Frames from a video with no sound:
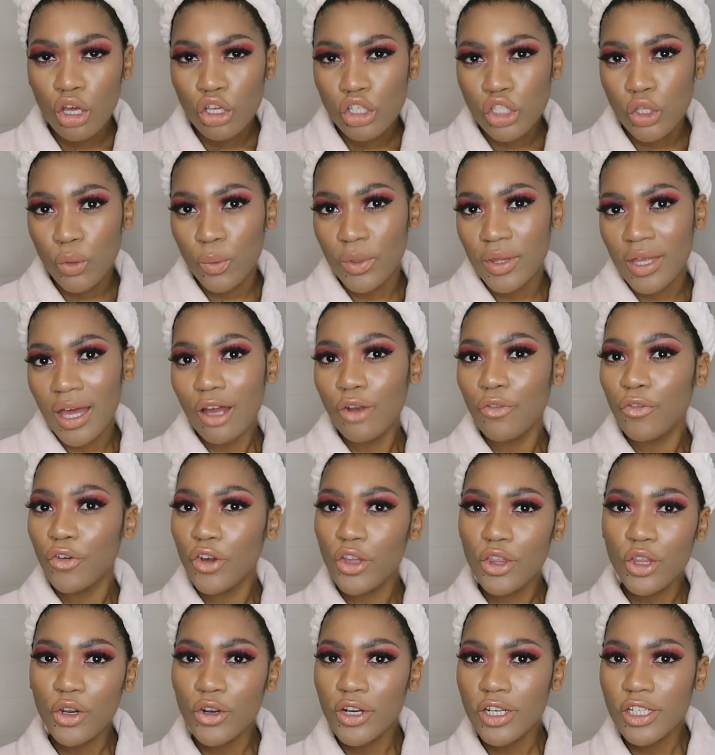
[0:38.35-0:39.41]
So without
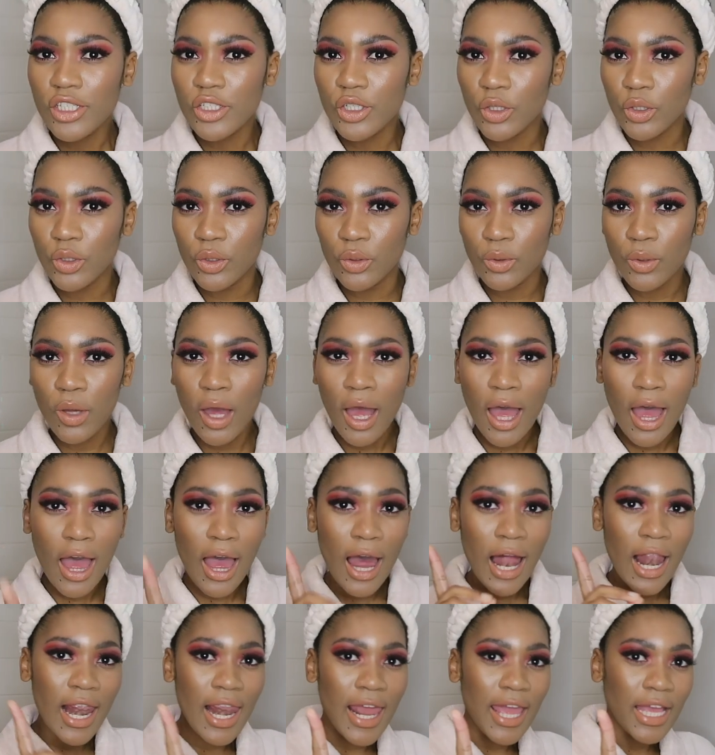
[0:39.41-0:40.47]
further
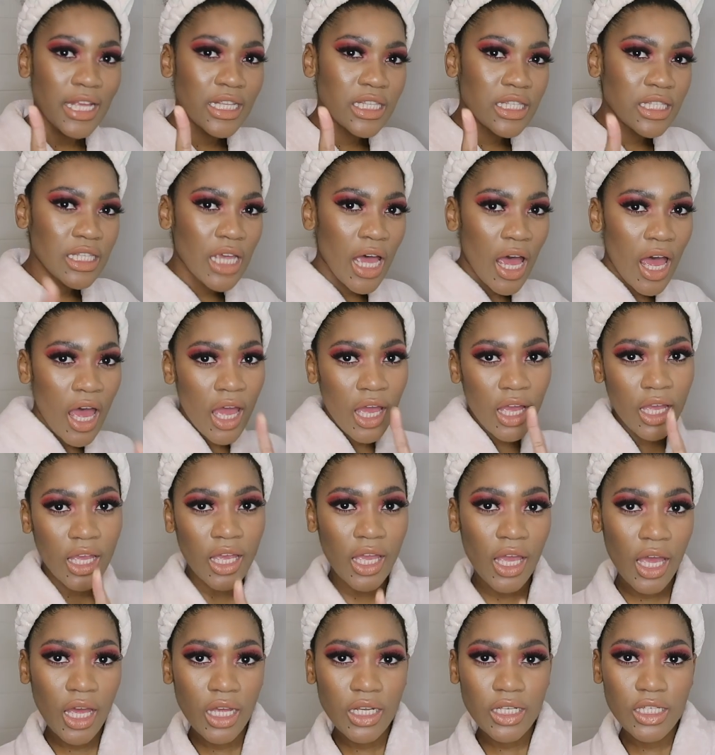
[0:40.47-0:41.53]
ado, let's
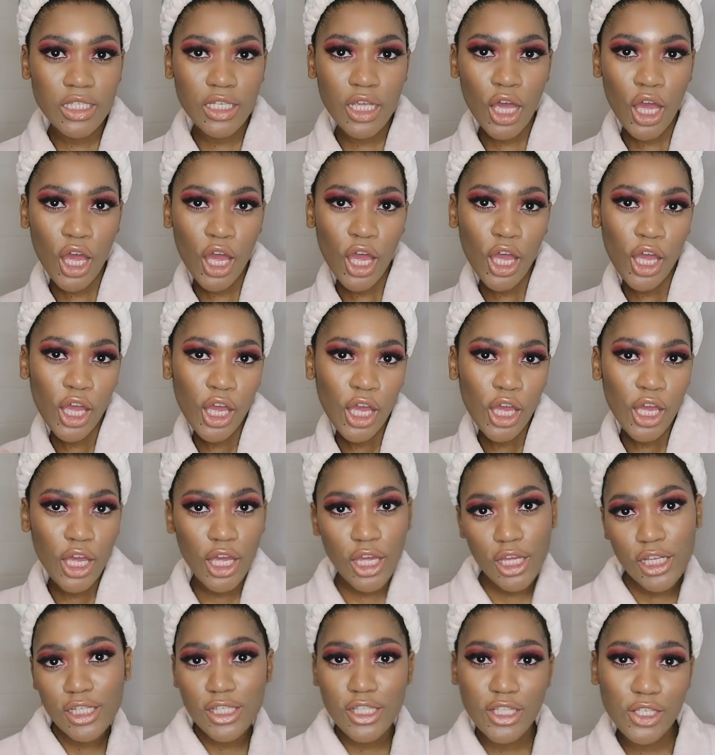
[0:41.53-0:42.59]
get
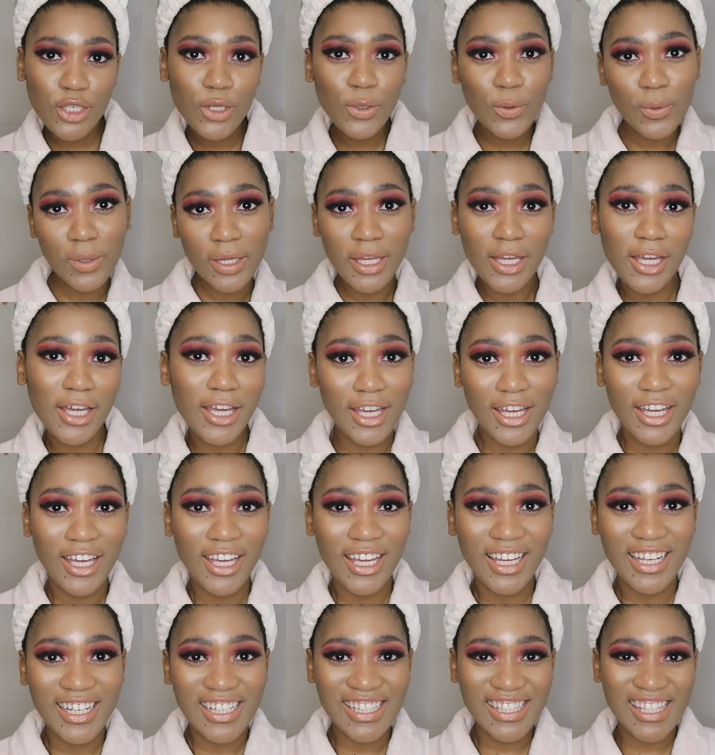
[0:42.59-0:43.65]
into
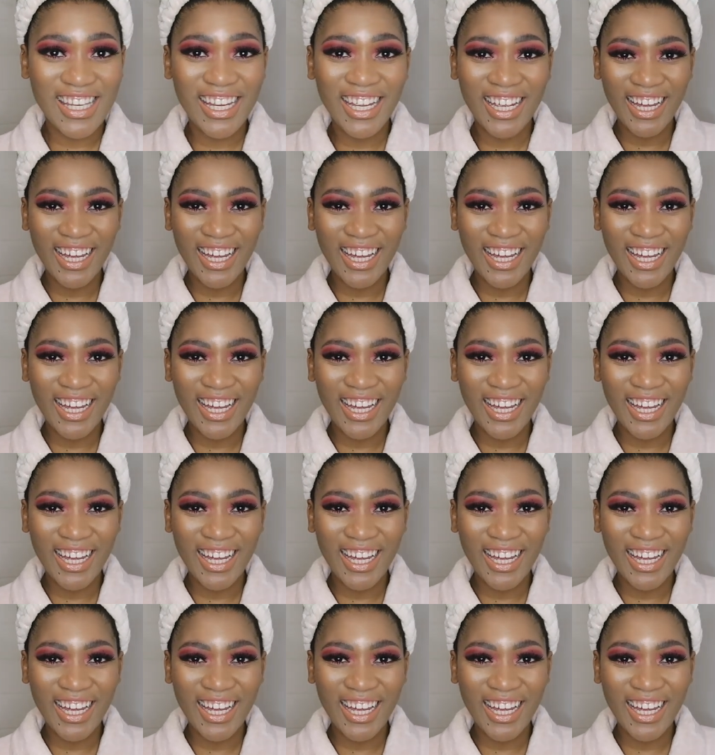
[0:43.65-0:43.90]
it.